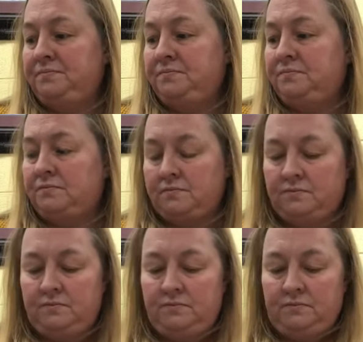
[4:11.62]

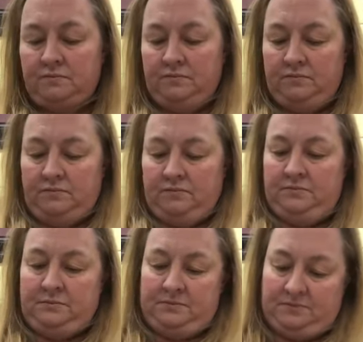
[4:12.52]

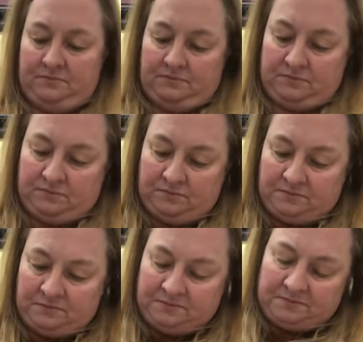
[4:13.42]

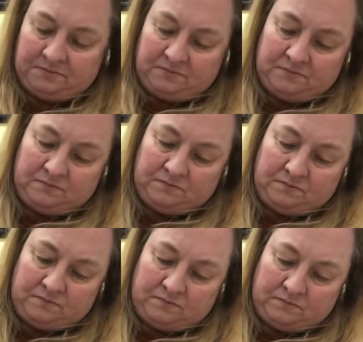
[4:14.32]

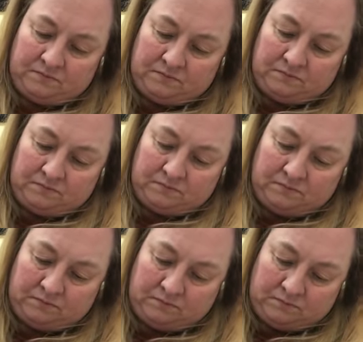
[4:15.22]

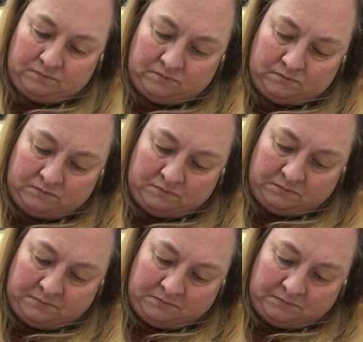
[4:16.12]

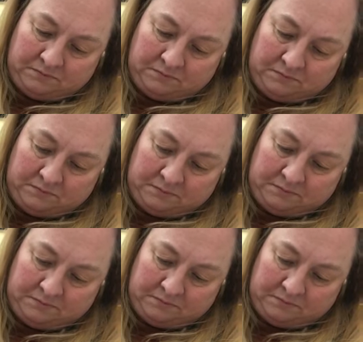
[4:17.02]

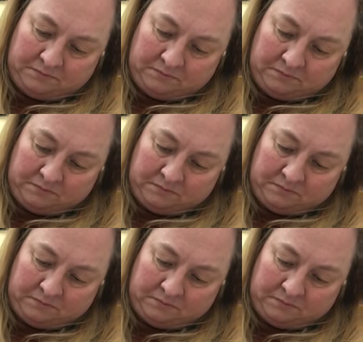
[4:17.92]
Nobody speaks.